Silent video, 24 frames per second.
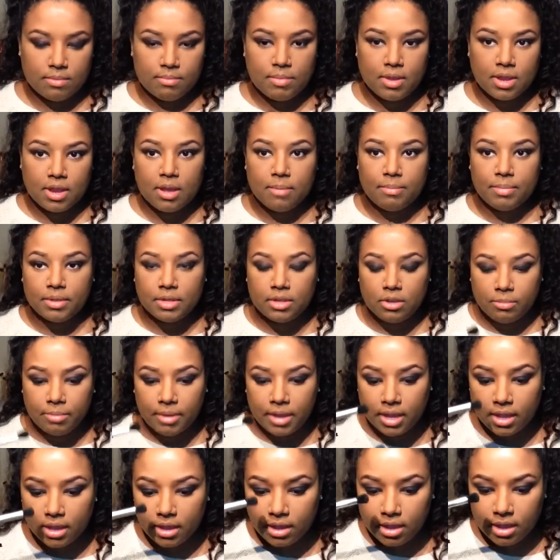Pick up a little
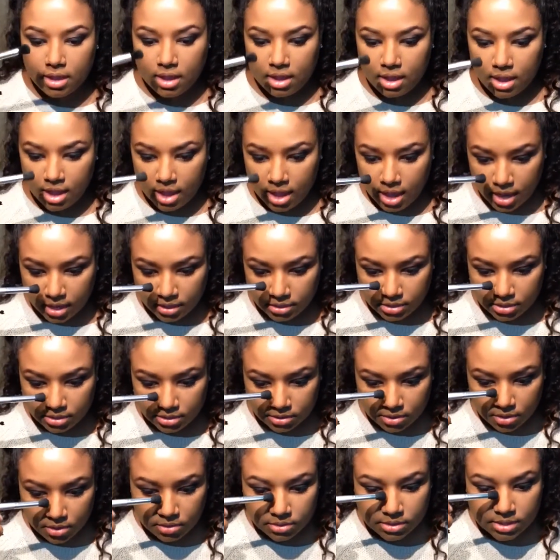bit and
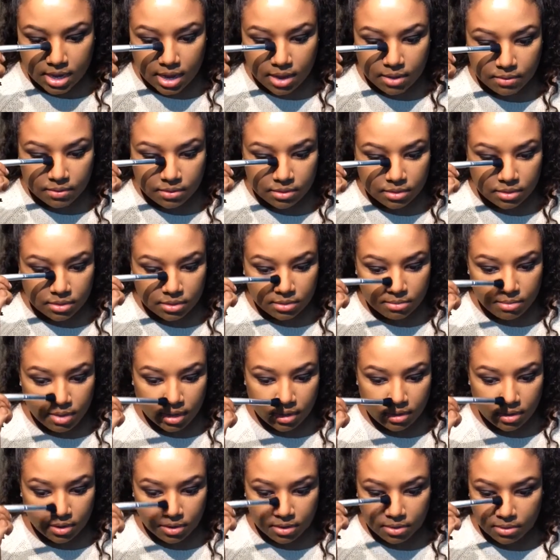just go down my
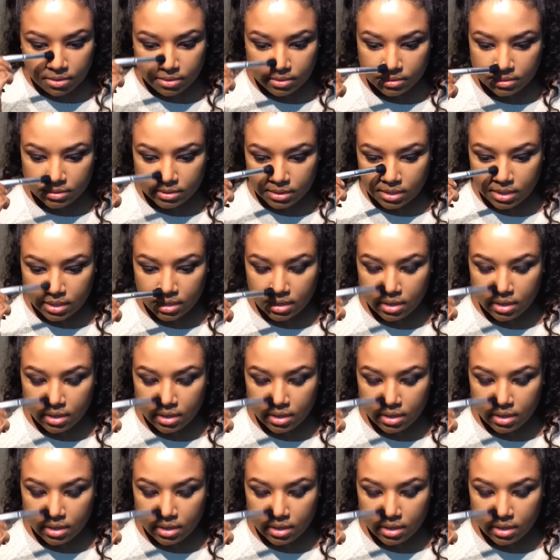nose.